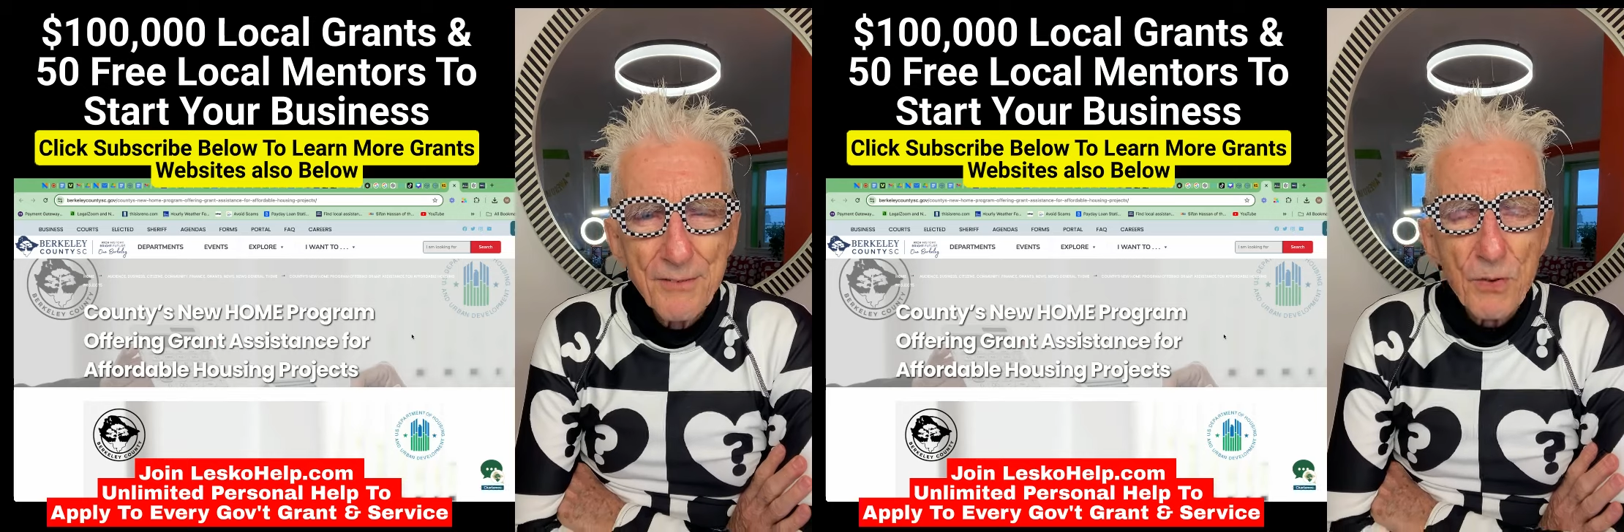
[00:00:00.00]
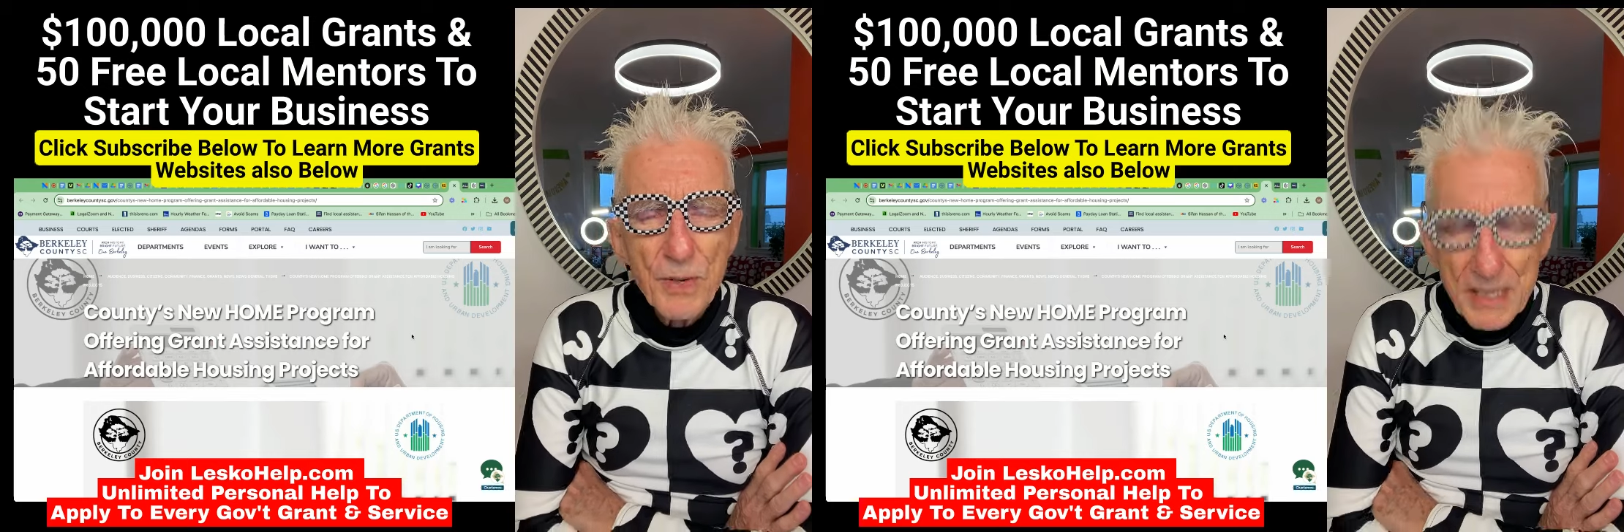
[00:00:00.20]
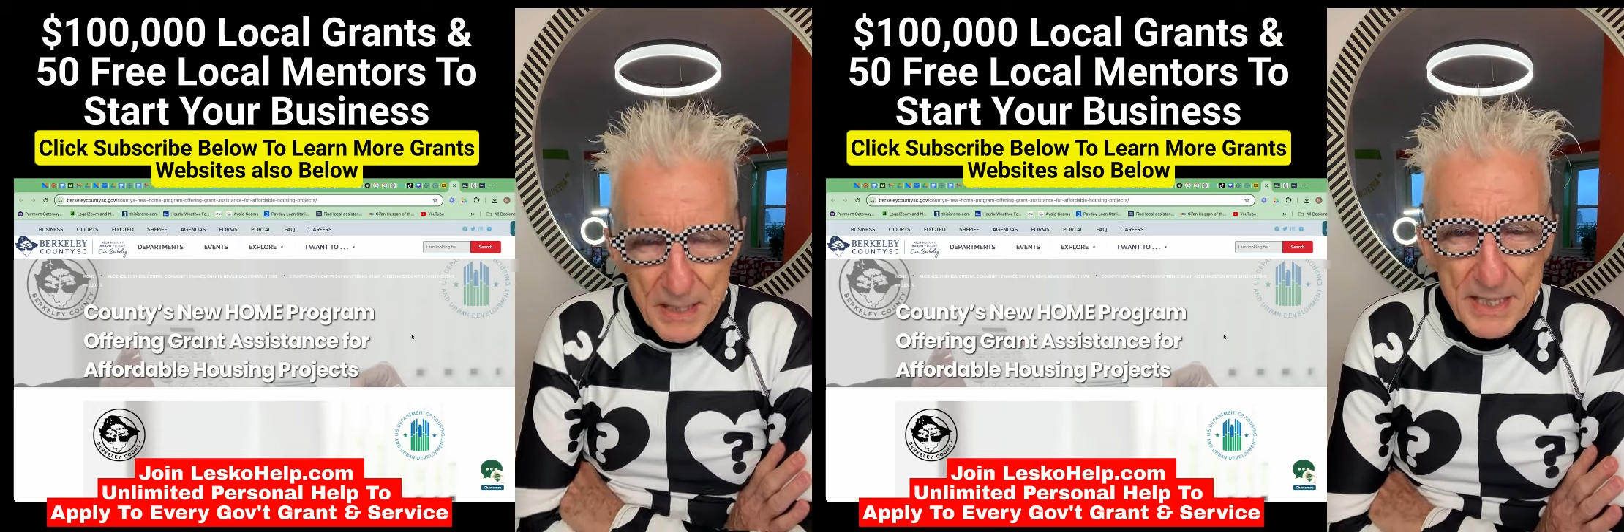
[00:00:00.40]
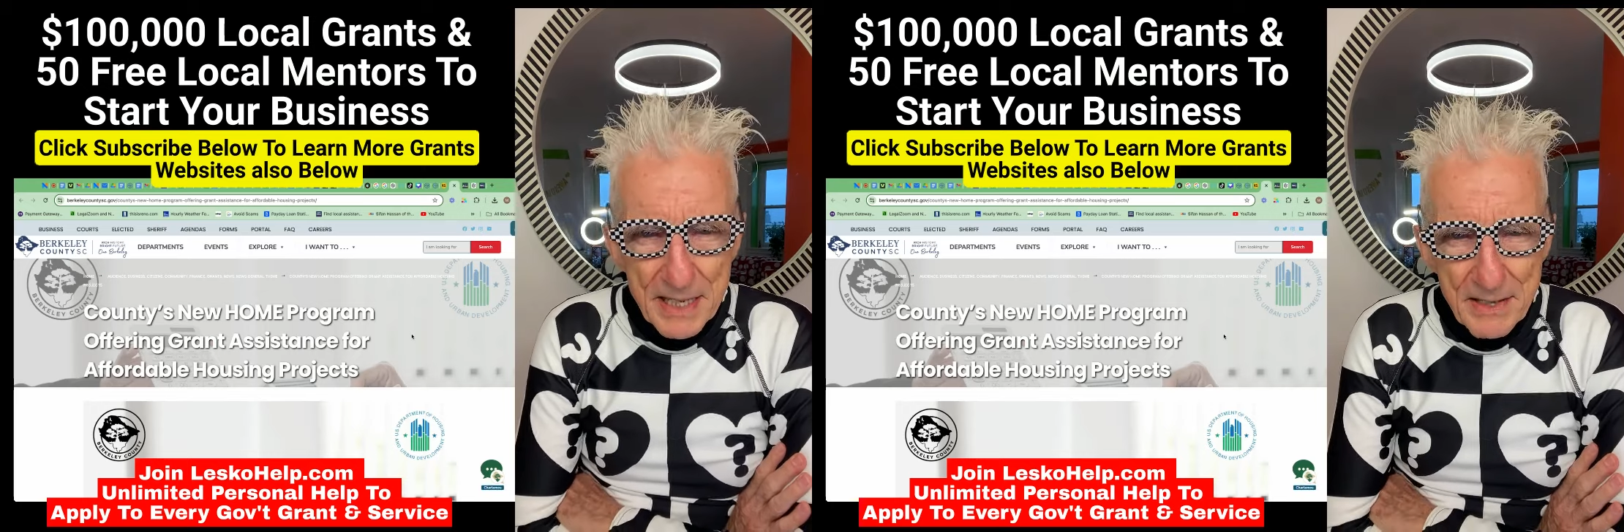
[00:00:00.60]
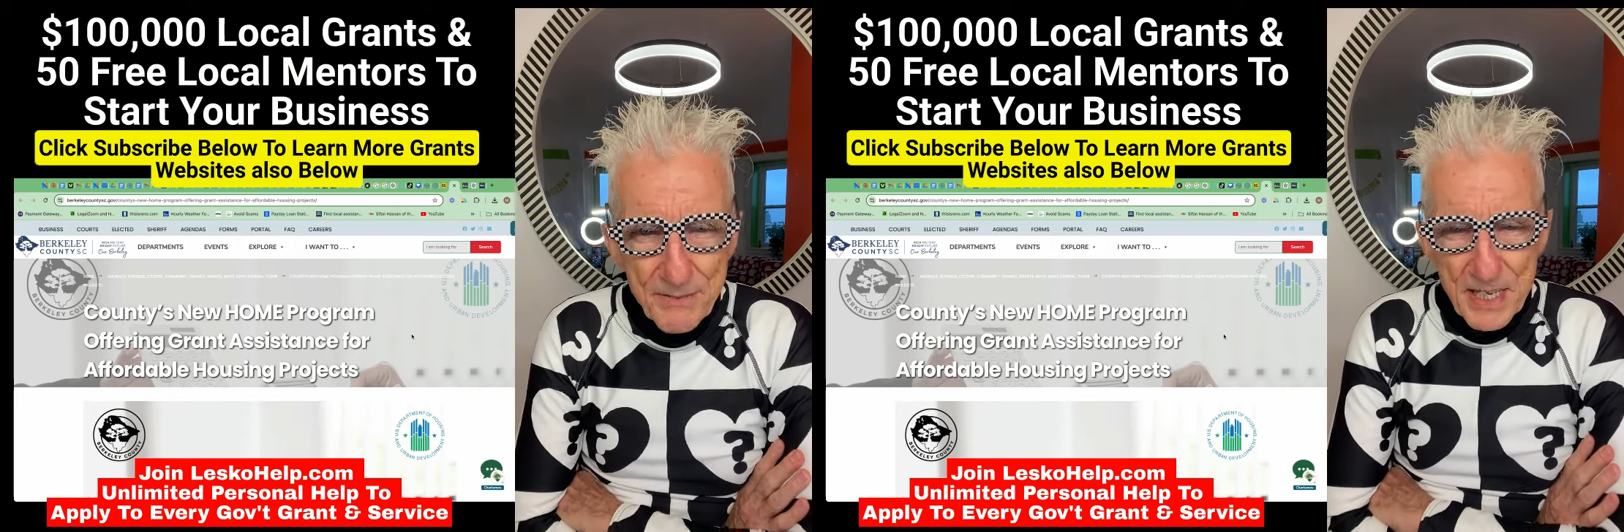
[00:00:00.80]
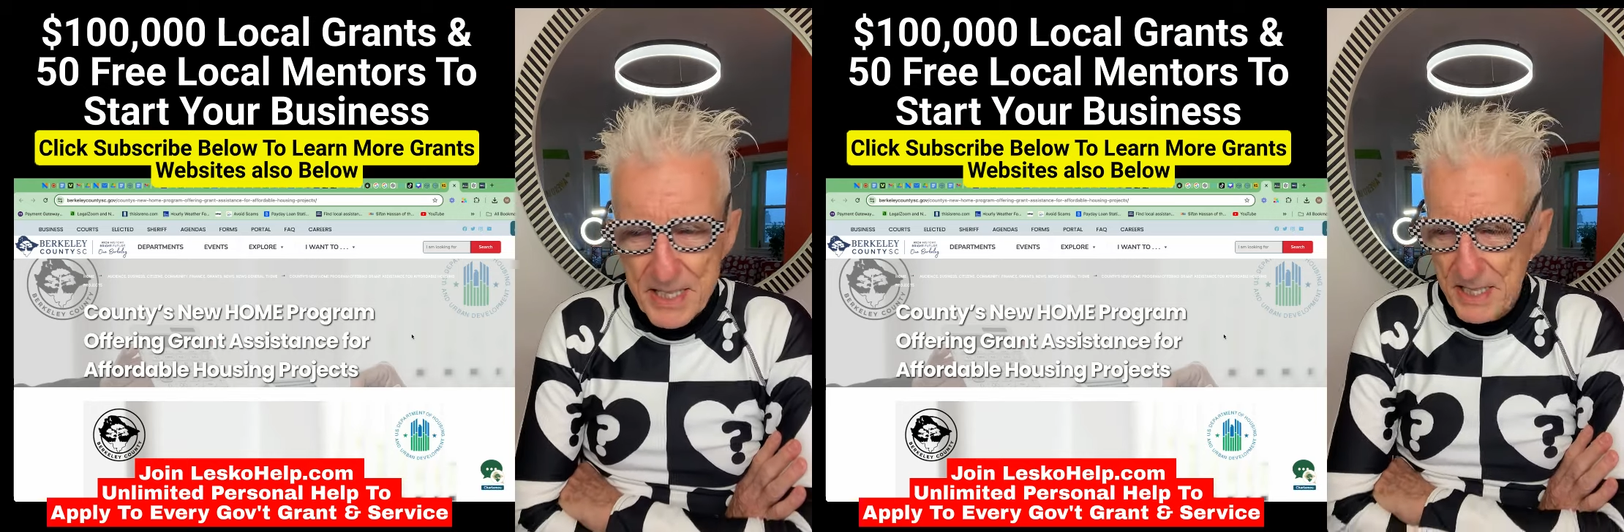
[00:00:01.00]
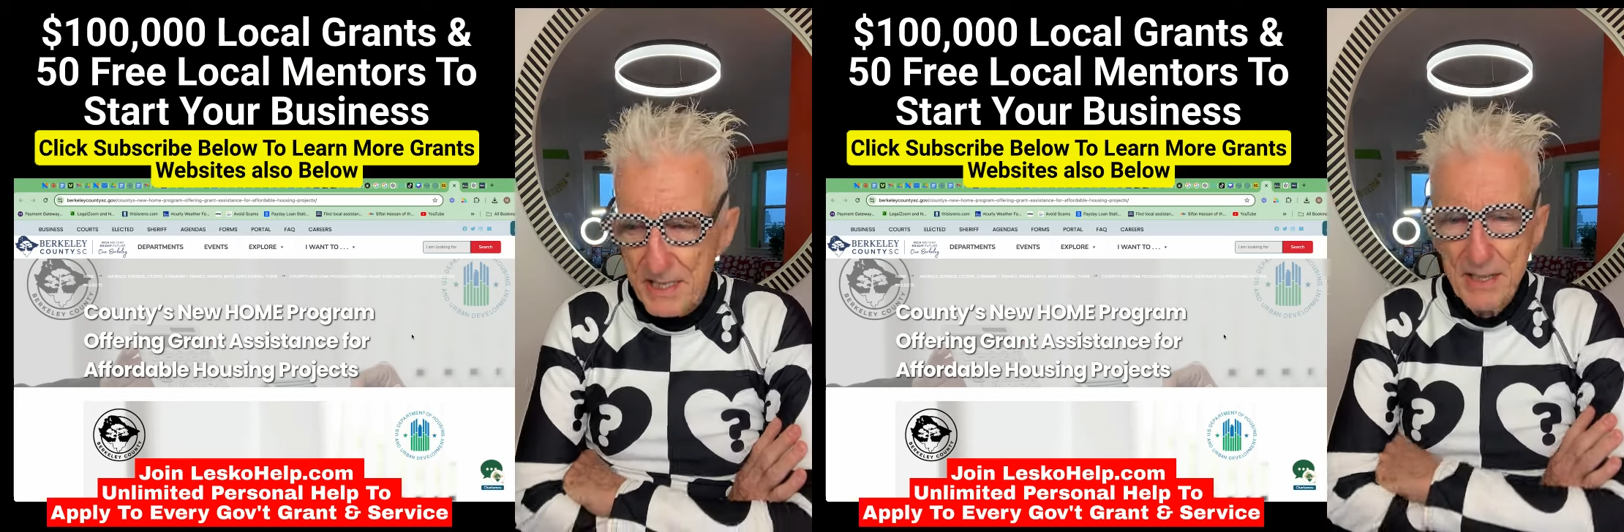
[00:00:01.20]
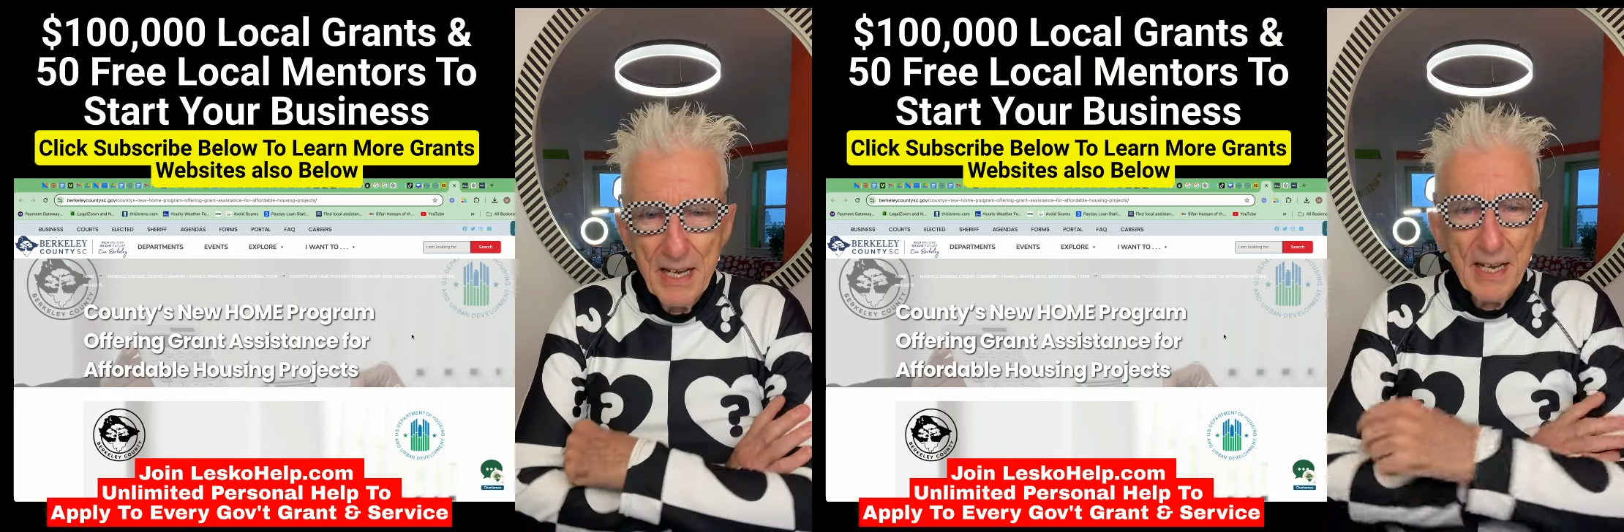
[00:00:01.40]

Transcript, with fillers: for real estate investing